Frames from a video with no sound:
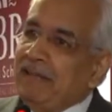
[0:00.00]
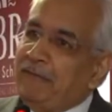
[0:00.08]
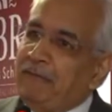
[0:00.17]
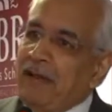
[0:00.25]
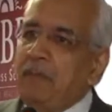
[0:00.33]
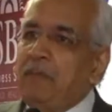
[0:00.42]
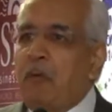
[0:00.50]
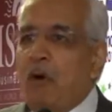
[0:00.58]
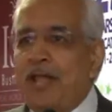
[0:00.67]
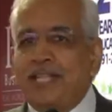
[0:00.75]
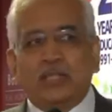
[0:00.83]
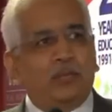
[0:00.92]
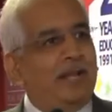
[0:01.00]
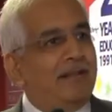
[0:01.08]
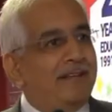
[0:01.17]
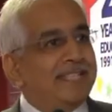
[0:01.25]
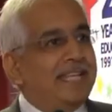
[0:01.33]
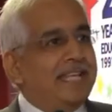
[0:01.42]
different points will
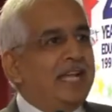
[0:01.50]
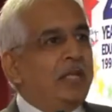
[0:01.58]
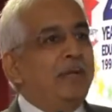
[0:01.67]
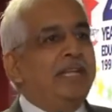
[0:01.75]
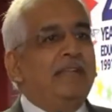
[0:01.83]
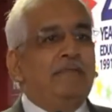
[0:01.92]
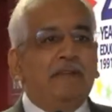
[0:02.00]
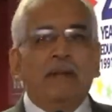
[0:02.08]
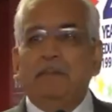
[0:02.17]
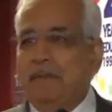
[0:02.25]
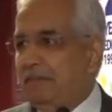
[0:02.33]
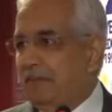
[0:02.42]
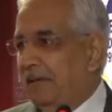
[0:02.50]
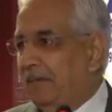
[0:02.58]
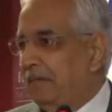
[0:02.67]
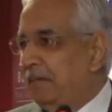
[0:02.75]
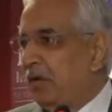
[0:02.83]
resonate with different people,